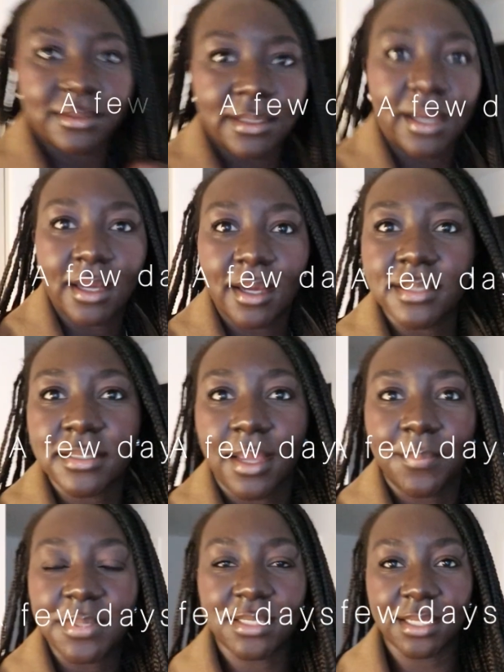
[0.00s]
hi guys
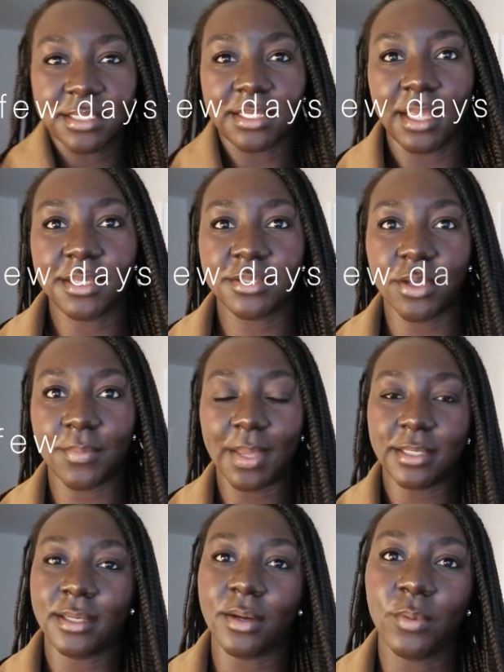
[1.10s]
happy saturday so i'm
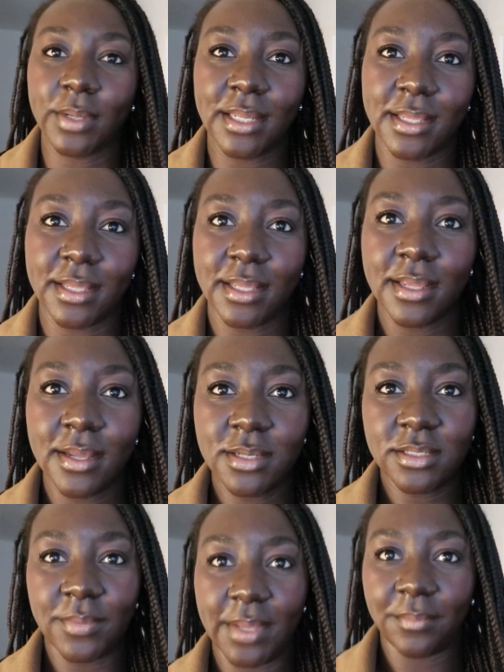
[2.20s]
heading out quickly
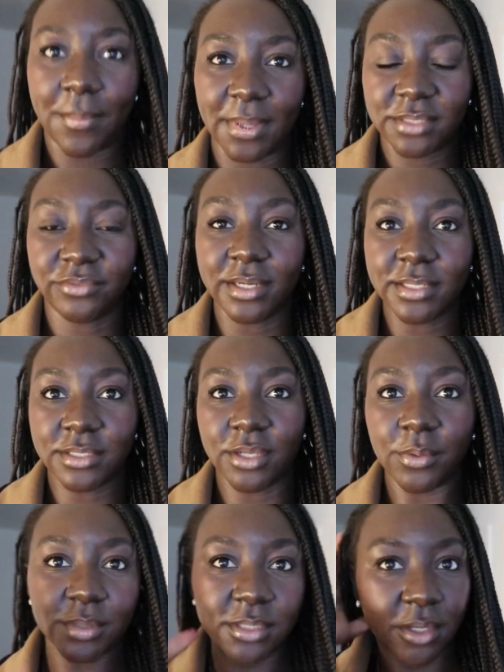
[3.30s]
to meet up my best friend so
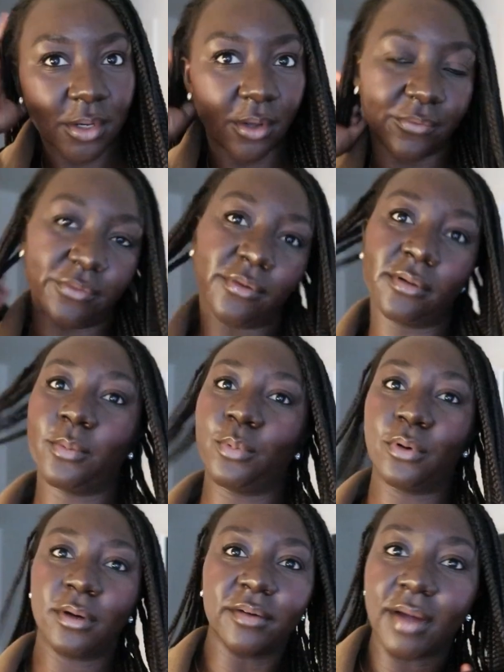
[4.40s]
we're just gonna go for a
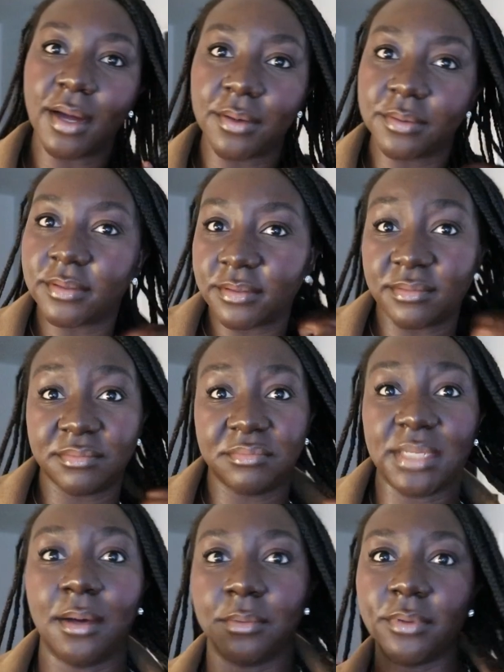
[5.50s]
walk around
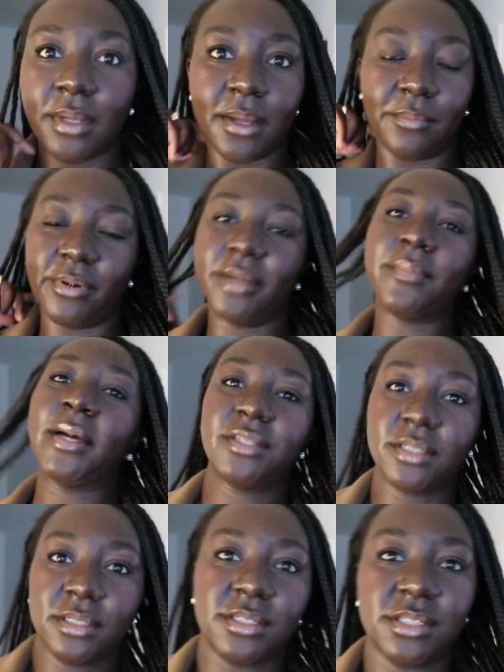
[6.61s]
town pretty much
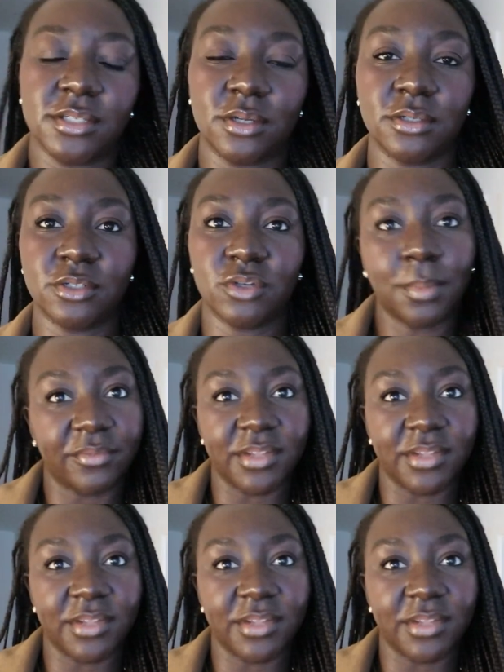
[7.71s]
she's just going to drop off